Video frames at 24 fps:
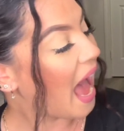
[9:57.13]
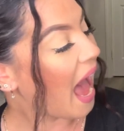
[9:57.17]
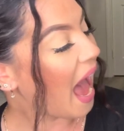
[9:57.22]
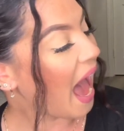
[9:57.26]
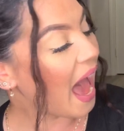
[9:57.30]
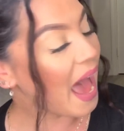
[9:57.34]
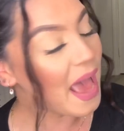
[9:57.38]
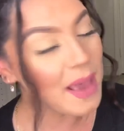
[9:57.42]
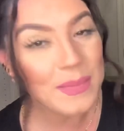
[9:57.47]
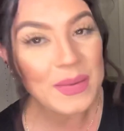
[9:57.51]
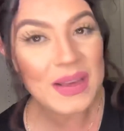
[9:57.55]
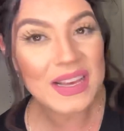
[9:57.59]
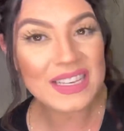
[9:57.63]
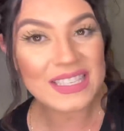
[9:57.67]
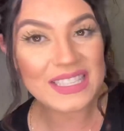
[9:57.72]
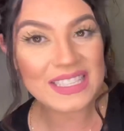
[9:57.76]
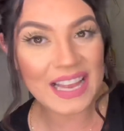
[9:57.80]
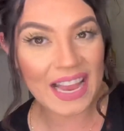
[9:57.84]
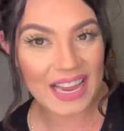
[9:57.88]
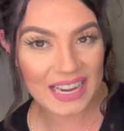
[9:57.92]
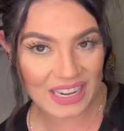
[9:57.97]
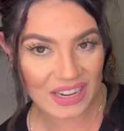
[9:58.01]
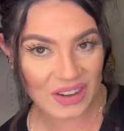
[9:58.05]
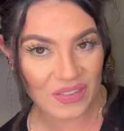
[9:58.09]
I'm
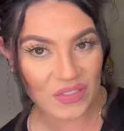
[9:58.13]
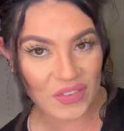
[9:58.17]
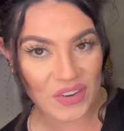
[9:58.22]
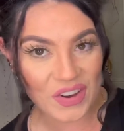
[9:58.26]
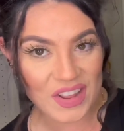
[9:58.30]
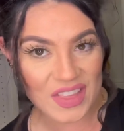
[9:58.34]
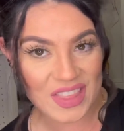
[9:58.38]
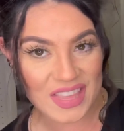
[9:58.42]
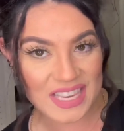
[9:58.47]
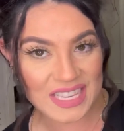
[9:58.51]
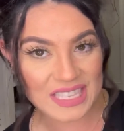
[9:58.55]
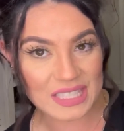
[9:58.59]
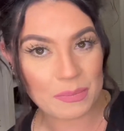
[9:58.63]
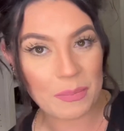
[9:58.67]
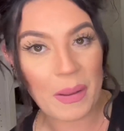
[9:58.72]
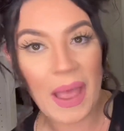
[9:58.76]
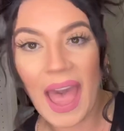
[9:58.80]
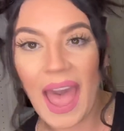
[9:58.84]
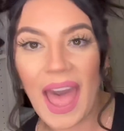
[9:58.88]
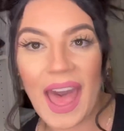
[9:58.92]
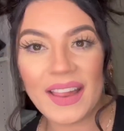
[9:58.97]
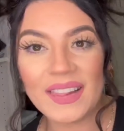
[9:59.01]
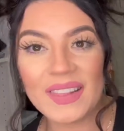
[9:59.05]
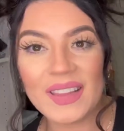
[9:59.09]
excited for this
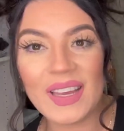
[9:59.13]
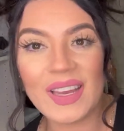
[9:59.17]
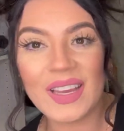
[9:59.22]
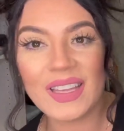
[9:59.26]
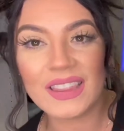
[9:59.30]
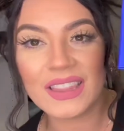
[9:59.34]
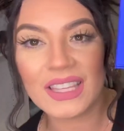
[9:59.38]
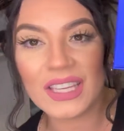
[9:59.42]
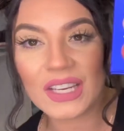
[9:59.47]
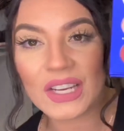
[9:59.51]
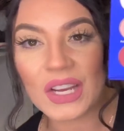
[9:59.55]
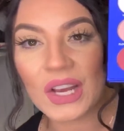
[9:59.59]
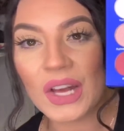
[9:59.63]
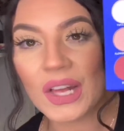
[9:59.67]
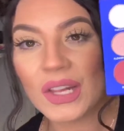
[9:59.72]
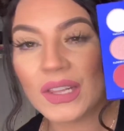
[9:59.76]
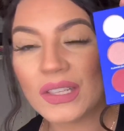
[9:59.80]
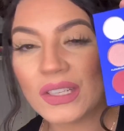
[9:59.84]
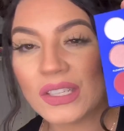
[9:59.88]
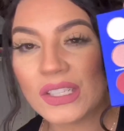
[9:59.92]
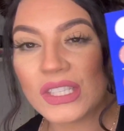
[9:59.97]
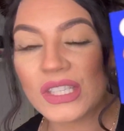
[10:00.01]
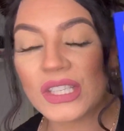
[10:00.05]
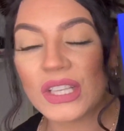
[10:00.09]
palette. The
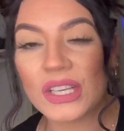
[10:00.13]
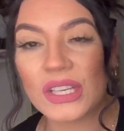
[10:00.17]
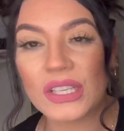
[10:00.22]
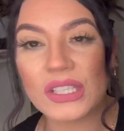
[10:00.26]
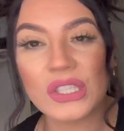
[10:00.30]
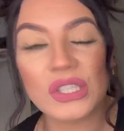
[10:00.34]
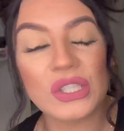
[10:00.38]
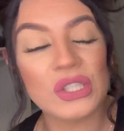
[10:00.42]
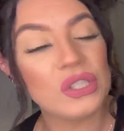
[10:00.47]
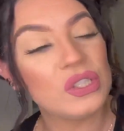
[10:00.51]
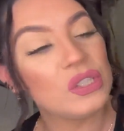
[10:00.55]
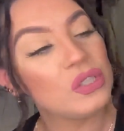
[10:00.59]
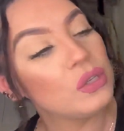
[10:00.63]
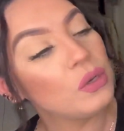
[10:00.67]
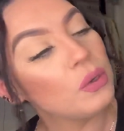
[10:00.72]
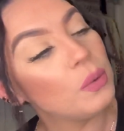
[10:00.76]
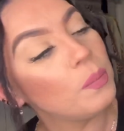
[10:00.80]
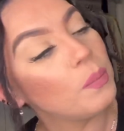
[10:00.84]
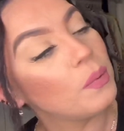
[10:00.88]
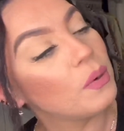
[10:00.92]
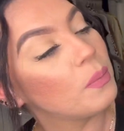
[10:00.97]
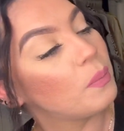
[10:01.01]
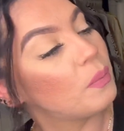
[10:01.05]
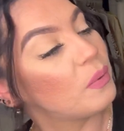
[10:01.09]
colors look
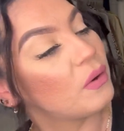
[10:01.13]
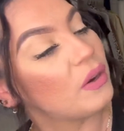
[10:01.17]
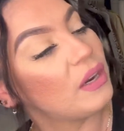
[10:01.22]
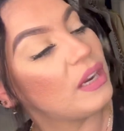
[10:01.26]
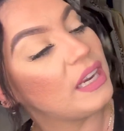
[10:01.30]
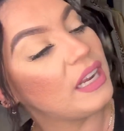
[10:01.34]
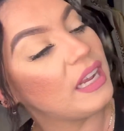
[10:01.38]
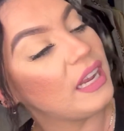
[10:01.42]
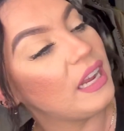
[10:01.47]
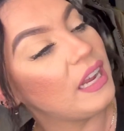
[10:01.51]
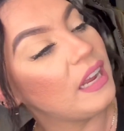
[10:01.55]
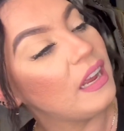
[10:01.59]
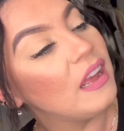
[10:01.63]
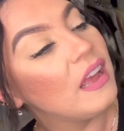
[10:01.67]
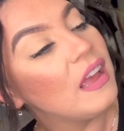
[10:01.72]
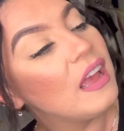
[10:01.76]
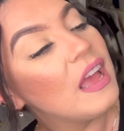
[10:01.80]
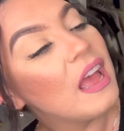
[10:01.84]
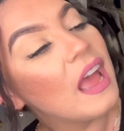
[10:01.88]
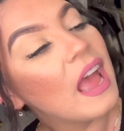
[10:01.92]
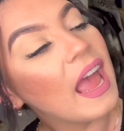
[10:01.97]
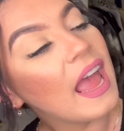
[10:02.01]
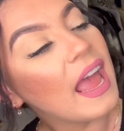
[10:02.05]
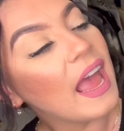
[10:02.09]
super pretty.
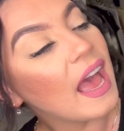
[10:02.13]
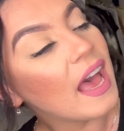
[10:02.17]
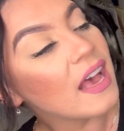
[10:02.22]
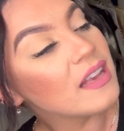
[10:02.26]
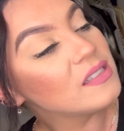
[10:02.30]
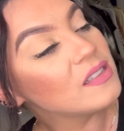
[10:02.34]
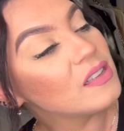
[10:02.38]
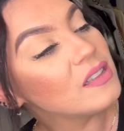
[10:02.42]
It has a